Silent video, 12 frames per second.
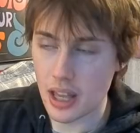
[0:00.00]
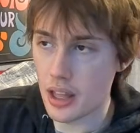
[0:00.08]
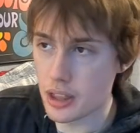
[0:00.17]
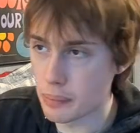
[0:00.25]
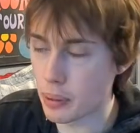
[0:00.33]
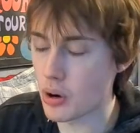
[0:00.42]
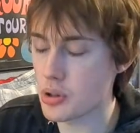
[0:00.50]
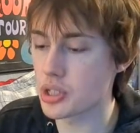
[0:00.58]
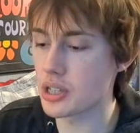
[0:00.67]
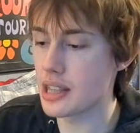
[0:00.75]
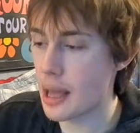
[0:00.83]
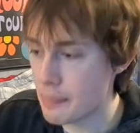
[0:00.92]
the person
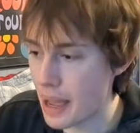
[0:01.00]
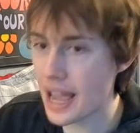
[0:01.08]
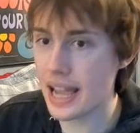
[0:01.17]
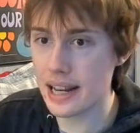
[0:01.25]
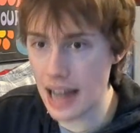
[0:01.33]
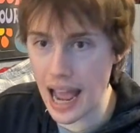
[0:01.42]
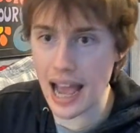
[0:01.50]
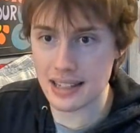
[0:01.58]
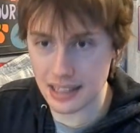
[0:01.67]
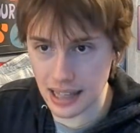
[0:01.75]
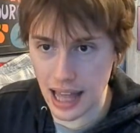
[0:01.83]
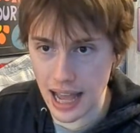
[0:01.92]
that paid
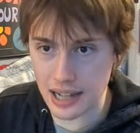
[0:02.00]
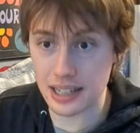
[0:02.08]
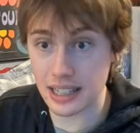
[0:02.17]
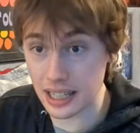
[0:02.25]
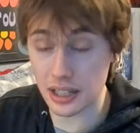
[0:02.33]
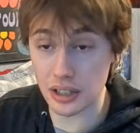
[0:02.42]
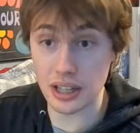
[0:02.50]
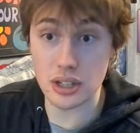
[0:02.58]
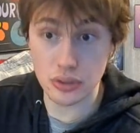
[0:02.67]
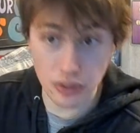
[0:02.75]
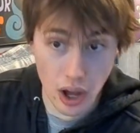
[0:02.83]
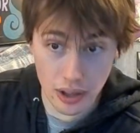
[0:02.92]
Askeladd to kill his
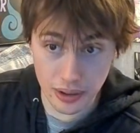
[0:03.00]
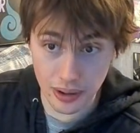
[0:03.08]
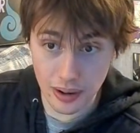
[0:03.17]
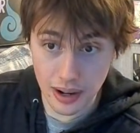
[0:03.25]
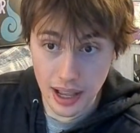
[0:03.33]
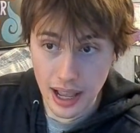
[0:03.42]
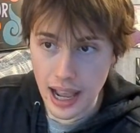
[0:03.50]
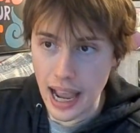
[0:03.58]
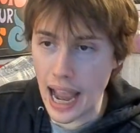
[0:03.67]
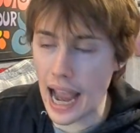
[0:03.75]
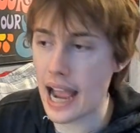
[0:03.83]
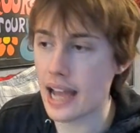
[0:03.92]
father.
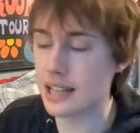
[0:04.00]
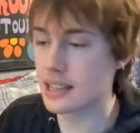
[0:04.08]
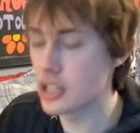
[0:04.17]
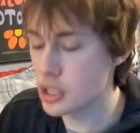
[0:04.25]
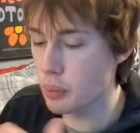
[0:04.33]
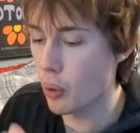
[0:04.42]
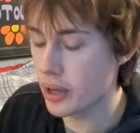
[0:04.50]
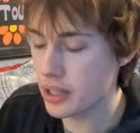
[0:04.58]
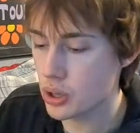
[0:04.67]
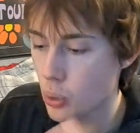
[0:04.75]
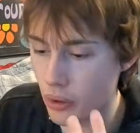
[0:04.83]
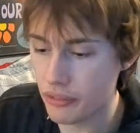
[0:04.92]
And at this point,
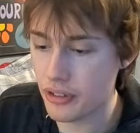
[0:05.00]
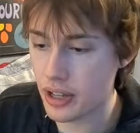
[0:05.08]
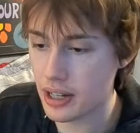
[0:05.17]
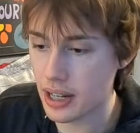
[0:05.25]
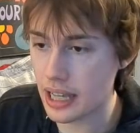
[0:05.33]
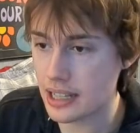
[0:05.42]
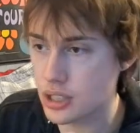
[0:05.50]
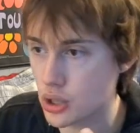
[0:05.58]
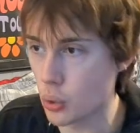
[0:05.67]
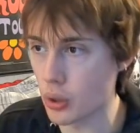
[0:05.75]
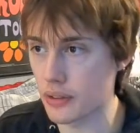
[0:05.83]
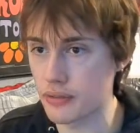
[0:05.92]
Thorfinn is
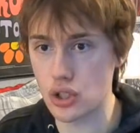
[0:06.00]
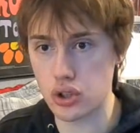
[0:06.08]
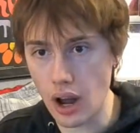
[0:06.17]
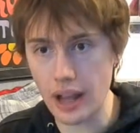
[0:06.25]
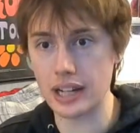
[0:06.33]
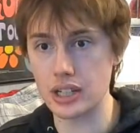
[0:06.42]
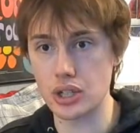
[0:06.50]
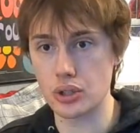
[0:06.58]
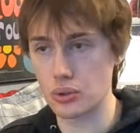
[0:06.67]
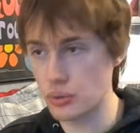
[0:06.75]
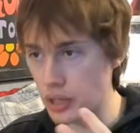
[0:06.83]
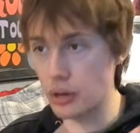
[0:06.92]
sort of trying
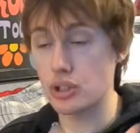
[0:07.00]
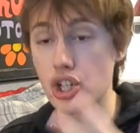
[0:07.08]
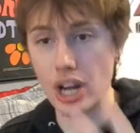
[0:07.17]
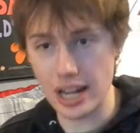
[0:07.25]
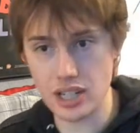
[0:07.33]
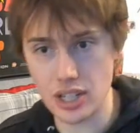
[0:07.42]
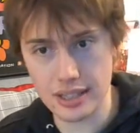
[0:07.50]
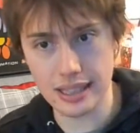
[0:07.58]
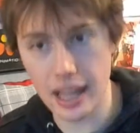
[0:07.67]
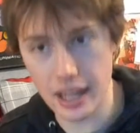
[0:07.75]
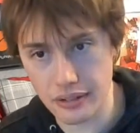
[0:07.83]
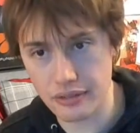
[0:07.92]
to, you know, change his
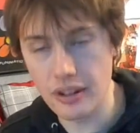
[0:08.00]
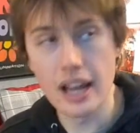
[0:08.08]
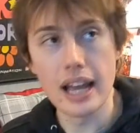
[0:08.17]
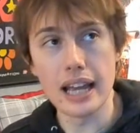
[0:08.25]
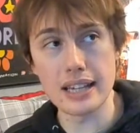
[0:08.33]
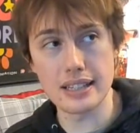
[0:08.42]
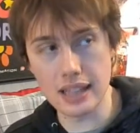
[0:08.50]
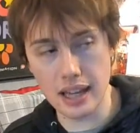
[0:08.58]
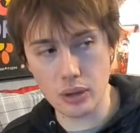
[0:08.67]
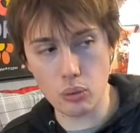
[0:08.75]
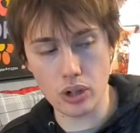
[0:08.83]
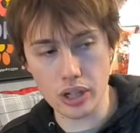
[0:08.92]
life. He's like,
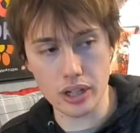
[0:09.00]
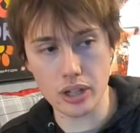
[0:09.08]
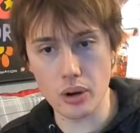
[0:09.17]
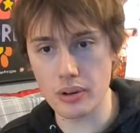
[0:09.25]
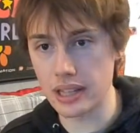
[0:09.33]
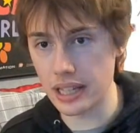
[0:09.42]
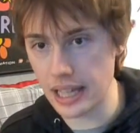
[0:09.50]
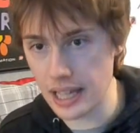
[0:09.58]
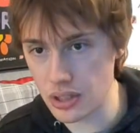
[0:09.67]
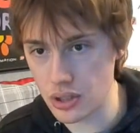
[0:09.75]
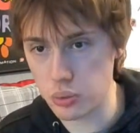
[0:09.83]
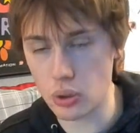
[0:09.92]
we're going to go to the
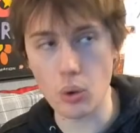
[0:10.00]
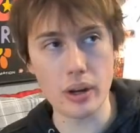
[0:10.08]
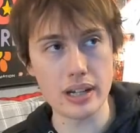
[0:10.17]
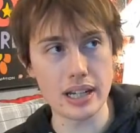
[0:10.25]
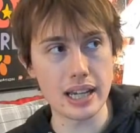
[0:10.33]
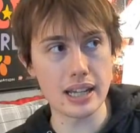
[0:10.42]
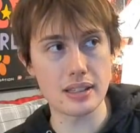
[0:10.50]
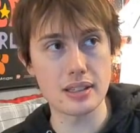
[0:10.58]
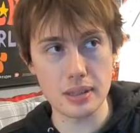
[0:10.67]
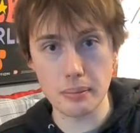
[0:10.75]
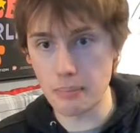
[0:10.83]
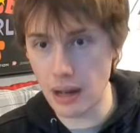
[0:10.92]
east, we're going to get
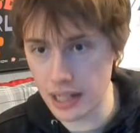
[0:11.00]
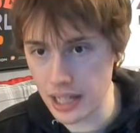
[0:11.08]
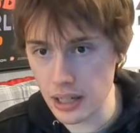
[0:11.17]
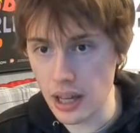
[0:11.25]
some money